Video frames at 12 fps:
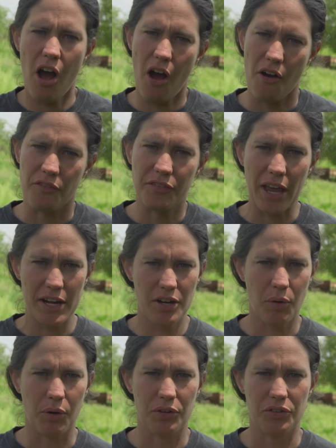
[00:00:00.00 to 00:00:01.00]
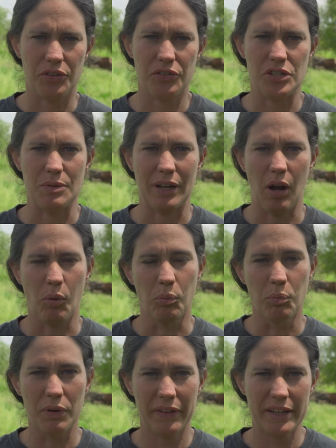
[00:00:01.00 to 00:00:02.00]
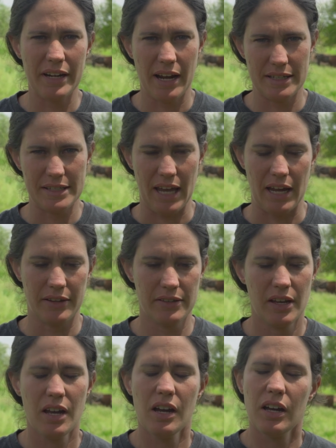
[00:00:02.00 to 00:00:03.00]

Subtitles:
of gaited horses doing a really nice gaits.